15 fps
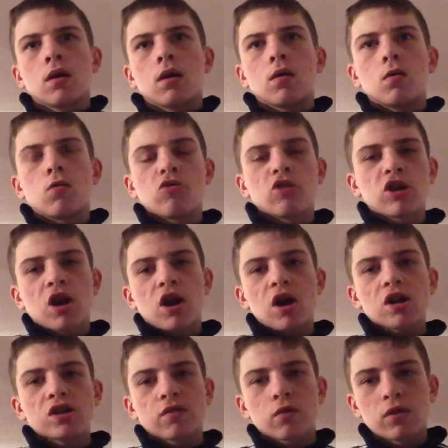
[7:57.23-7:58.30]
all the
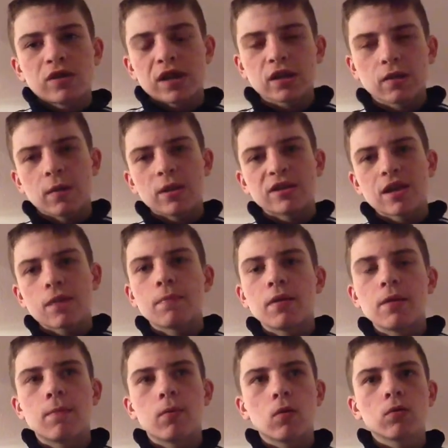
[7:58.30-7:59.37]
guards are voice acted by the same
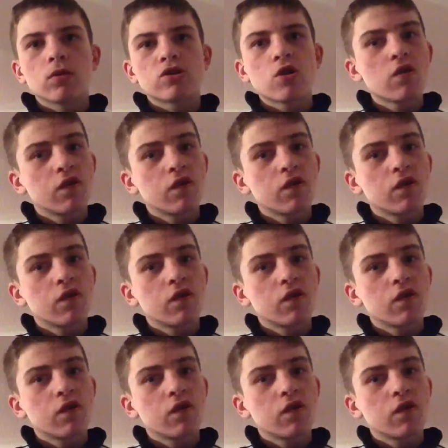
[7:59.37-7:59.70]
people. There's no